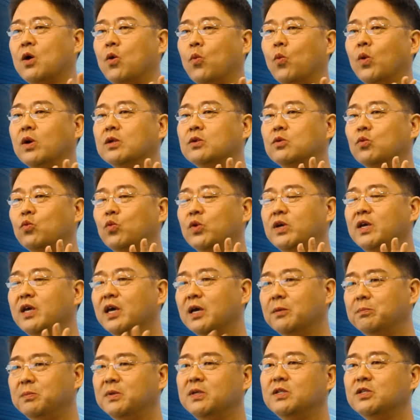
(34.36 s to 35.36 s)
What we
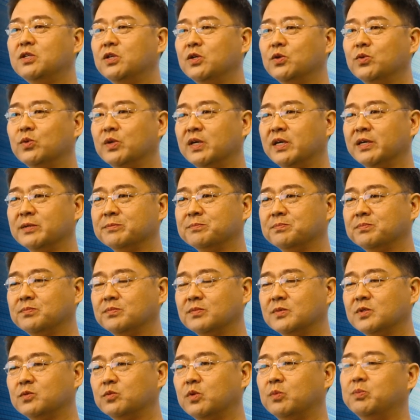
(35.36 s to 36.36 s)
have been doing,
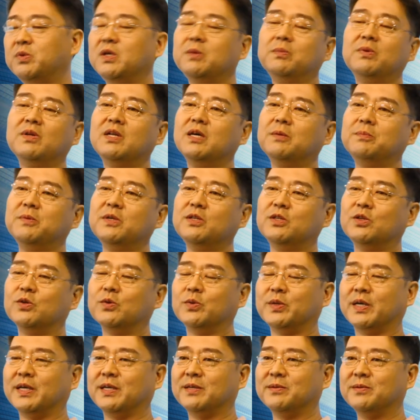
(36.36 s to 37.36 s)
what people have been
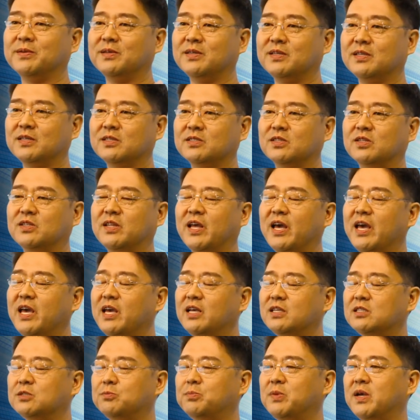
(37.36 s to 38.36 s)
doing, that
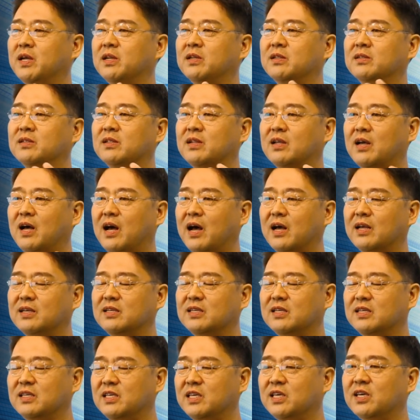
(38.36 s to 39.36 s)
they spend
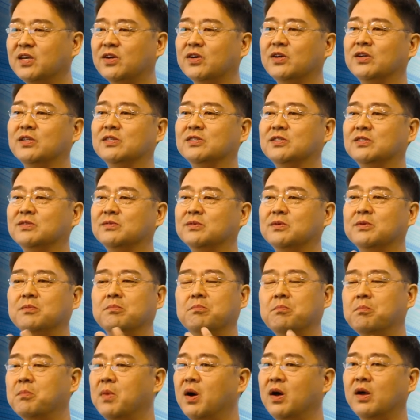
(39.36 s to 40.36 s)
years,
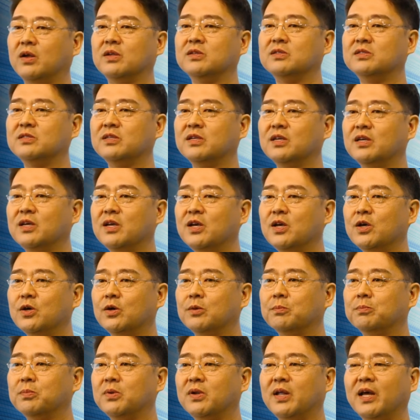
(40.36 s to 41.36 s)
months
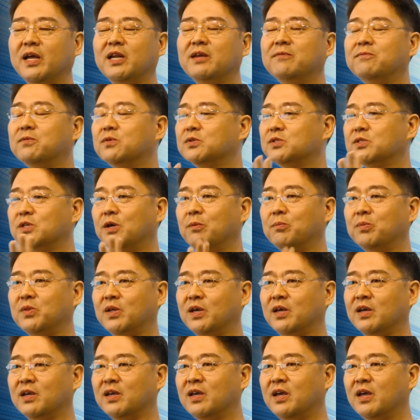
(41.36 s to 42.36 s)
on planning for
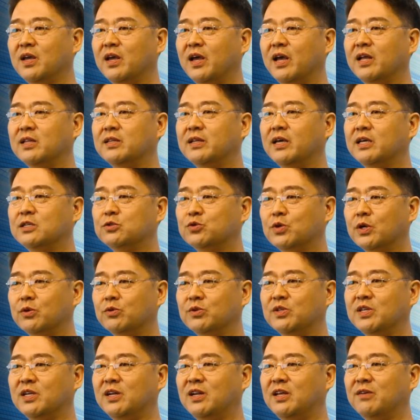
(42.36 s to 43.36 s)
something and they try
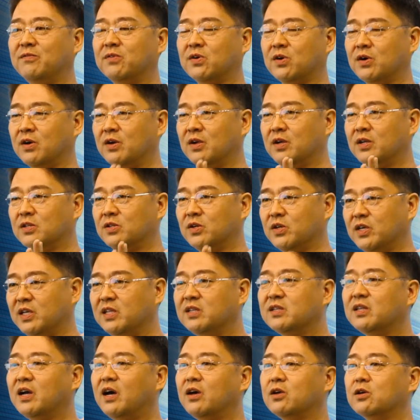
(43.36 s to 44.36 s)
to deliver the
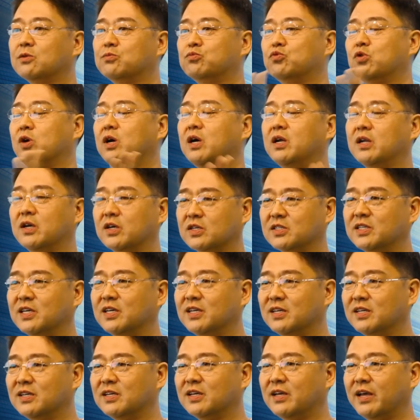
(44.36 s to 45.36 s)
entire product
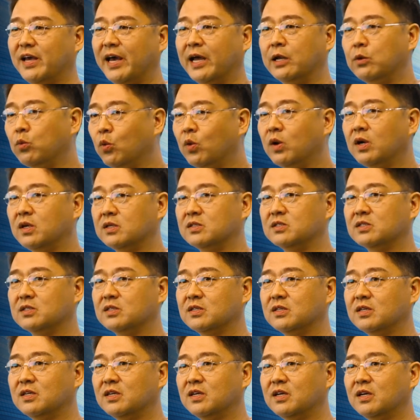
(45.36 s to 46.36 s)
at once.
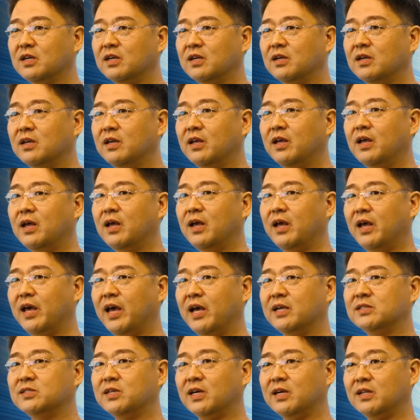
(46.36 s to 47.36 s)

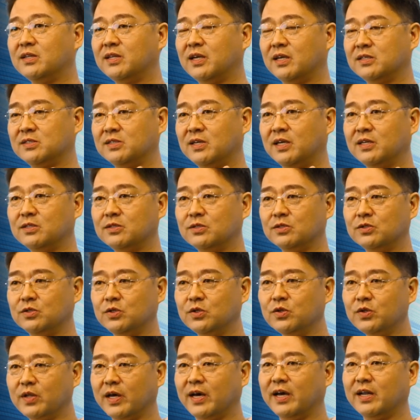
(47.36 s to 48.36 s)
Agile does not
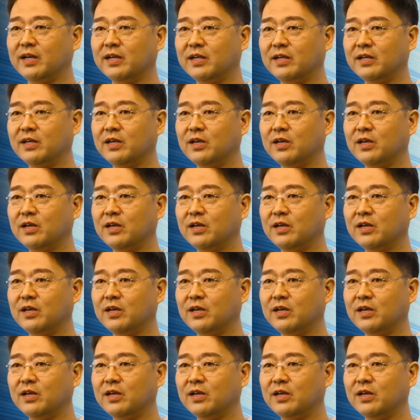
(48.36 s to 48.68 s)
do that.